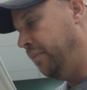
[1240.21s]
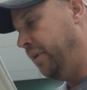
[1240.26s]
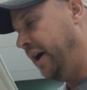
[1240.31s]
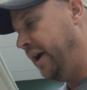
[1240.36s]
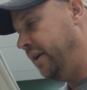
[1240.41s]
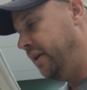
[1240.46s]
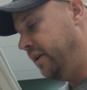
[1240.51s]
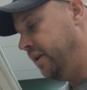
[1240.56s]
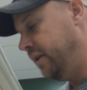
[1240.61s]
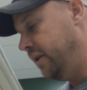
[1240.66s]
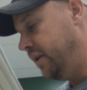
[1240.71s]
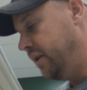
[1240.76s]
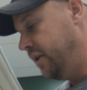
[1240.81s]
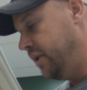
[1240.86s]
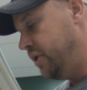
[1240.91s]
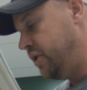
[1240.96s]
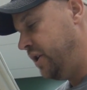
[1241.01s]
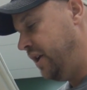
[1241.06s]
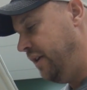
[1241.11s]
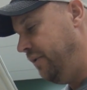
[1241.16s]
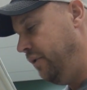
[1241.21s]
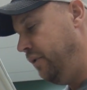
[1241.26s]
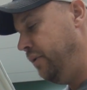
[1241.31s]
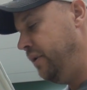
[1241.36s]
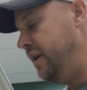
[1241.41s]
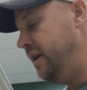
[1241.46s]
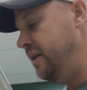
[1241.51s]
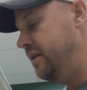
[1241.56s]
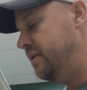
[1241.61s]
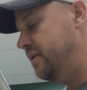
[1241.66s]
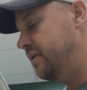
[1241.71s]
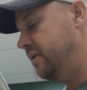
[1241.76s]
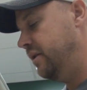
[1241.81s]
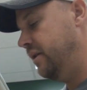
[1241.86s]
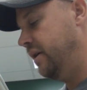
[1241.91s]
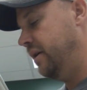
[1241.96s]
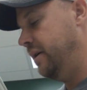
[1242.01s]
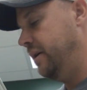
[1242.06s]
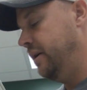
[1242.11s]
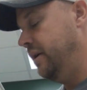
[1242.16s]
But shaving reeds,
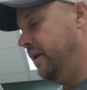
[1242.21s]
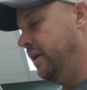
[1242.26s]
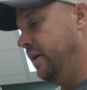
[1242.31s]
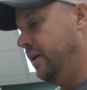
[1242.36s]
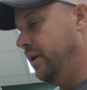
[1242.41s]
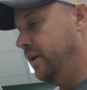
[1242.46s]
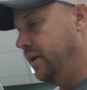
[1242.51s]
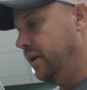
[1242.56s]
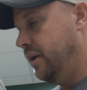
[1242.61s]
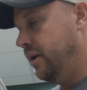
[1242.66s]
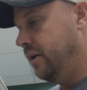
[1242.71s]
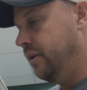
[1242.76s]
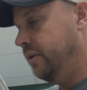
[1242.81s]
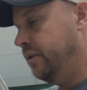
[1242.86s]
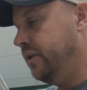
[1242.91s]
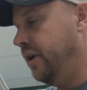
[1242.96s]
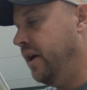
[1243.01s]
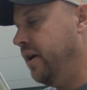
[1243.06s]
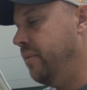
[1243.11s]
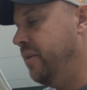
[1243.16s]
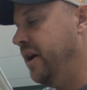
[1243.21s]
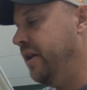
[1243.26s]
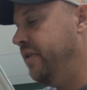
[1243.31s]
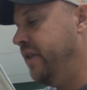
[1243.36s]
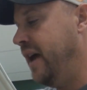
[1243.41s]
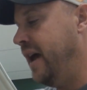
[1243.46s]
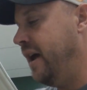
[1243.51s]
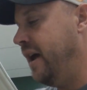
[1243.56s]
we'll talk about